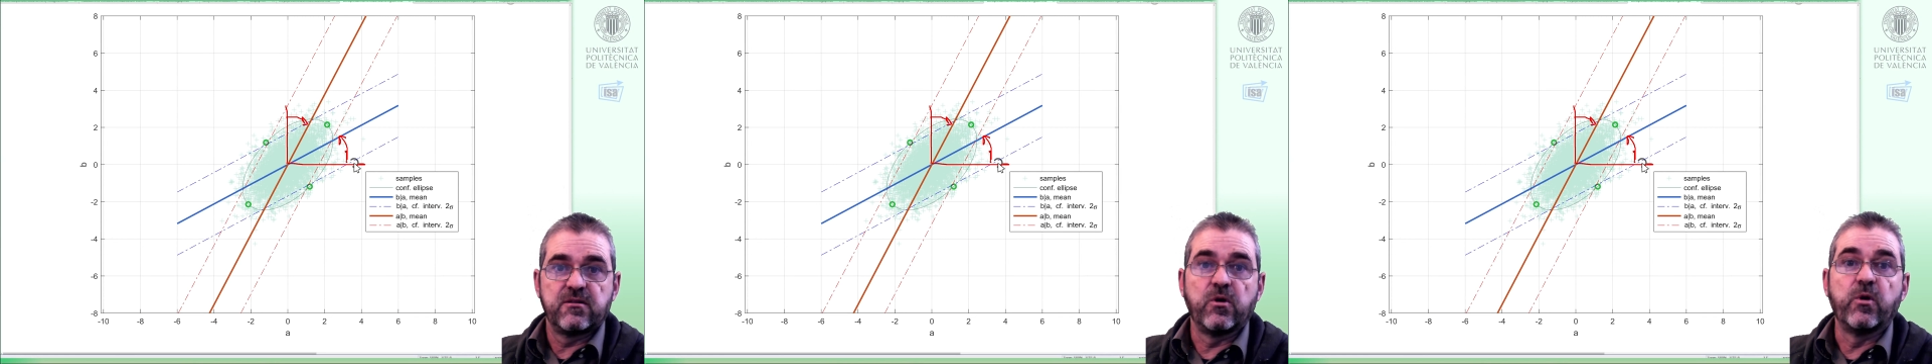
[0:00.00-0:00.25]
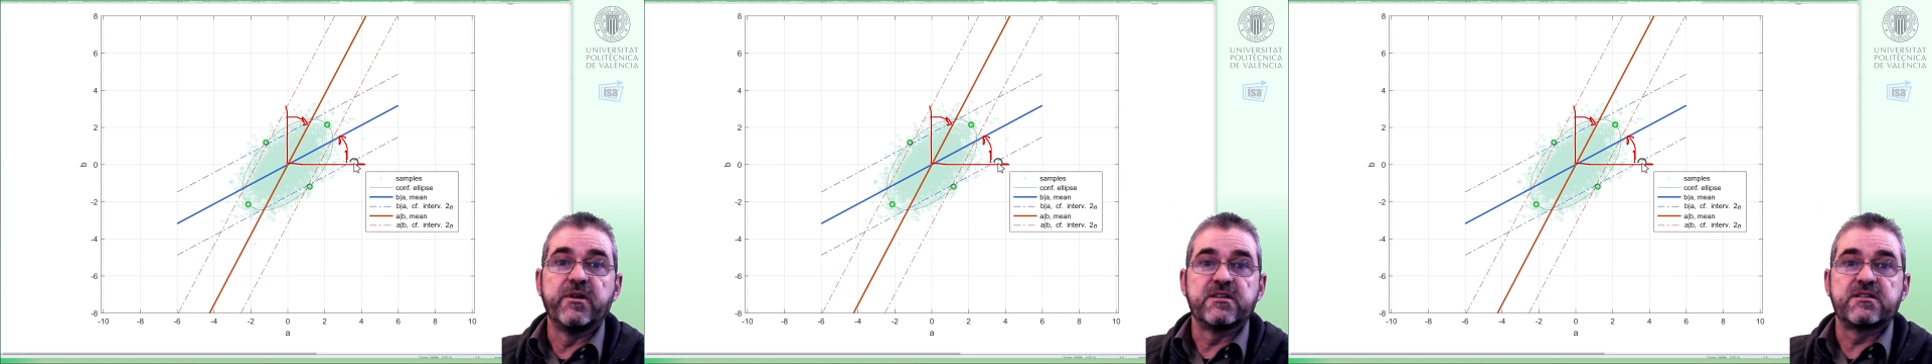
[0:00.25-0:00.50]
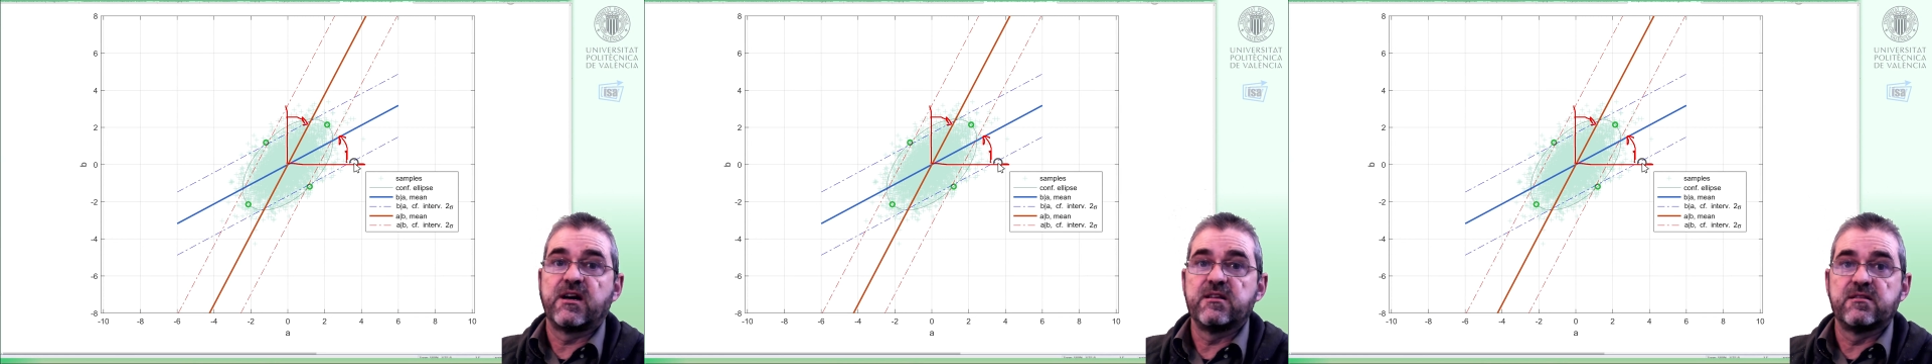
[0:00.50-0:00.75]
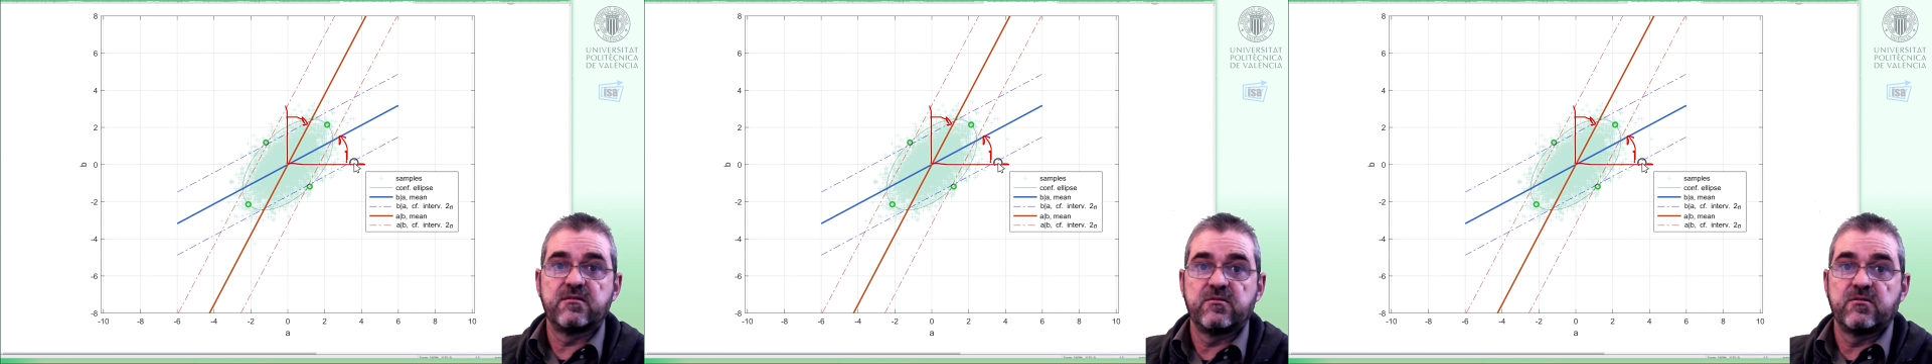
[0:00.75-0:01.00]

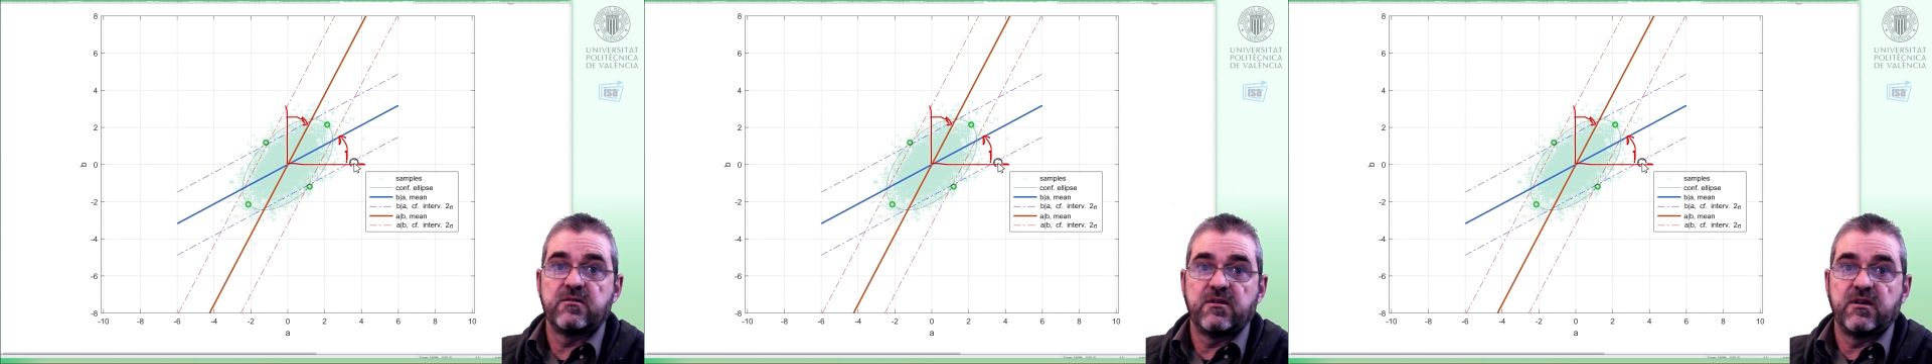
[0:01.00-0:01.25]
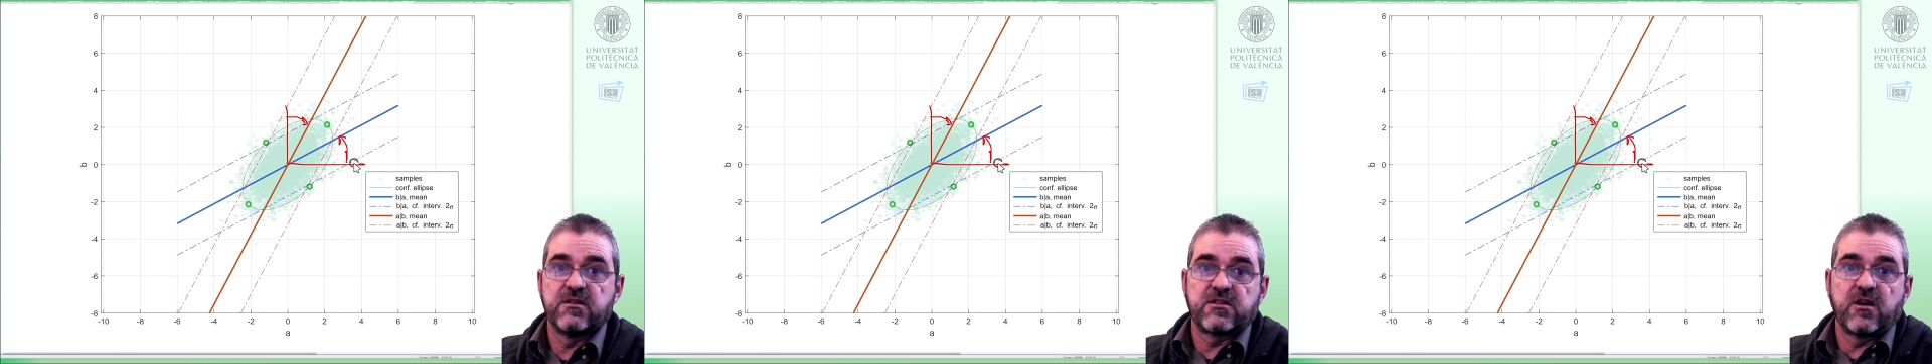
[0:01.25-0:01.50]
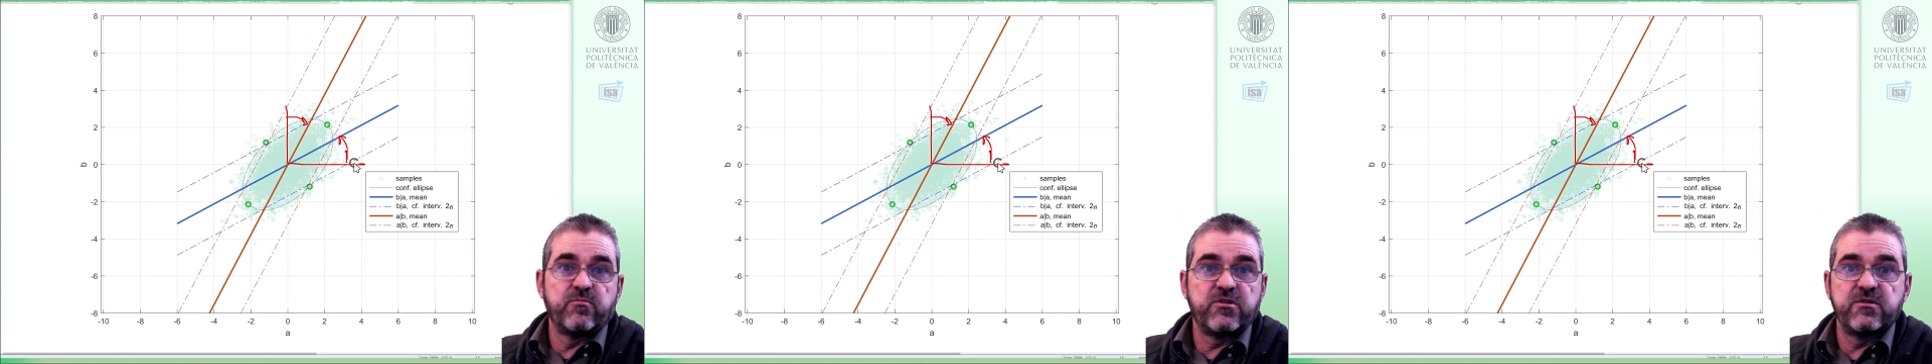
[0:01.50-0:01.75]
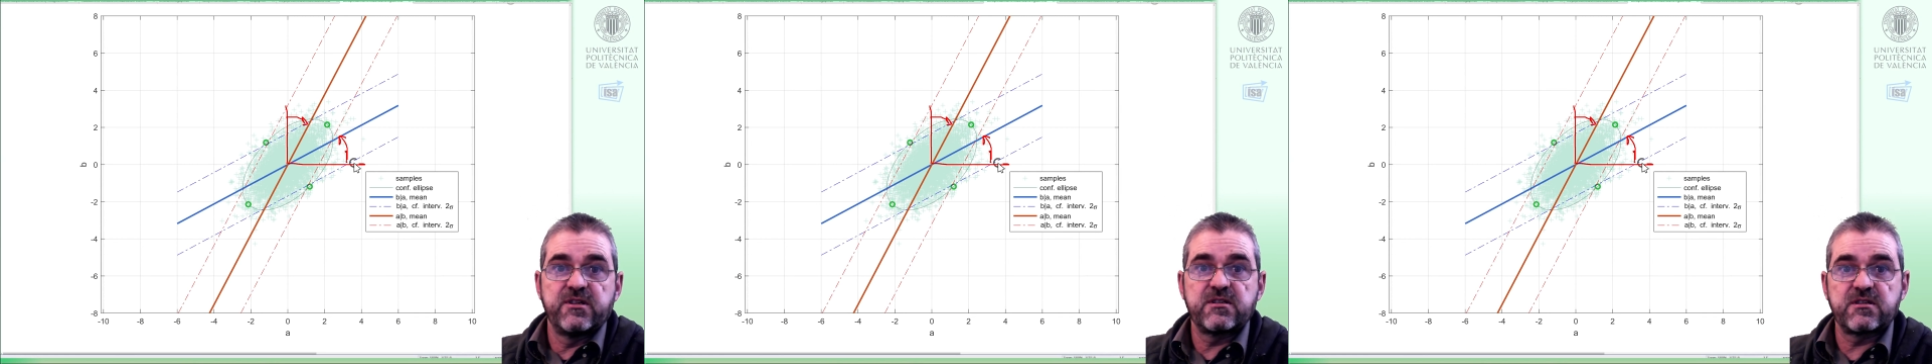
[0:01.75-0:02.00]
coincide in some
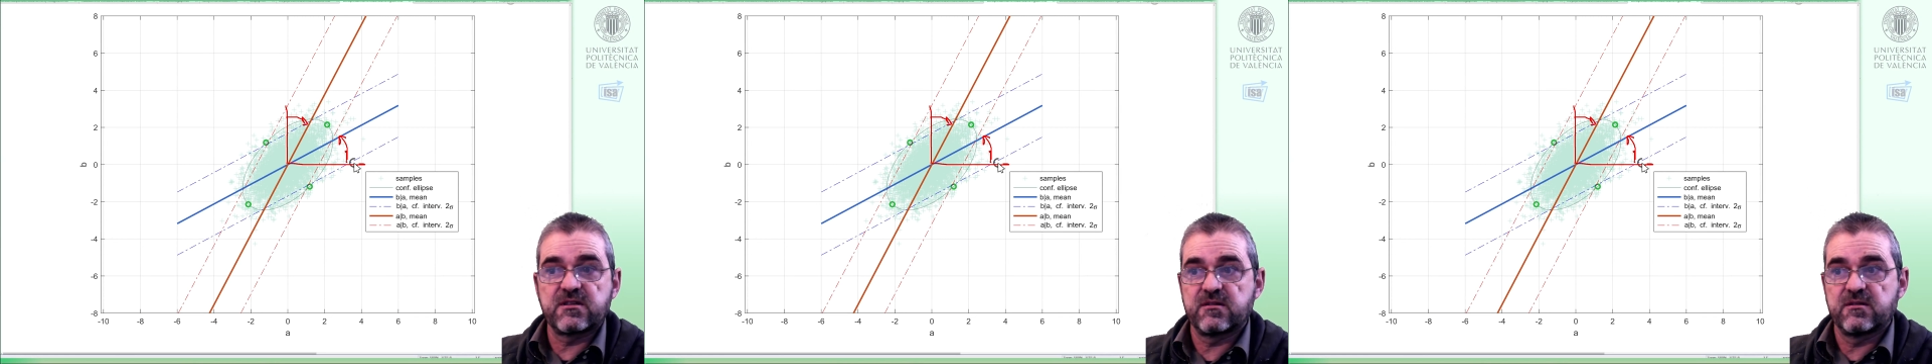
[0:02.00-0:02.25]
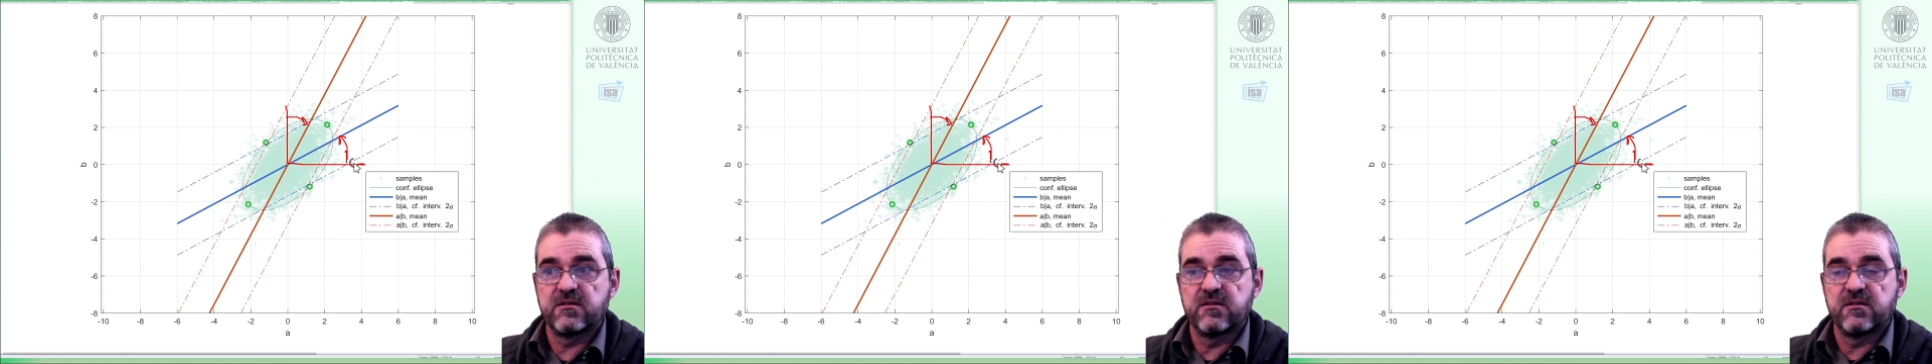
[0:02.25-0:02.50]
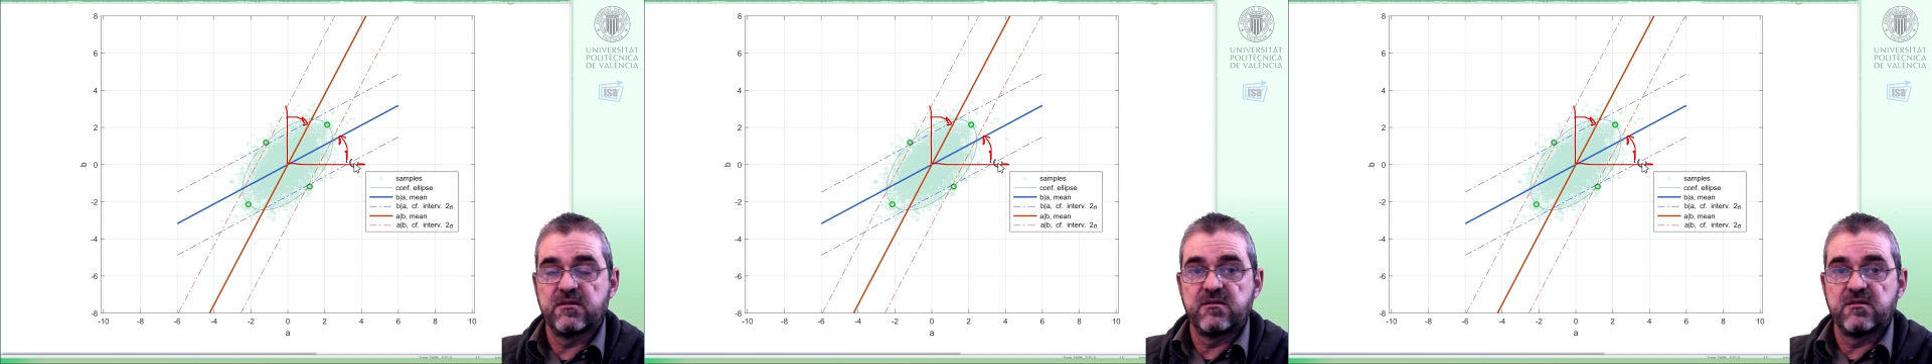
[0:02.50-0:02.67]
units,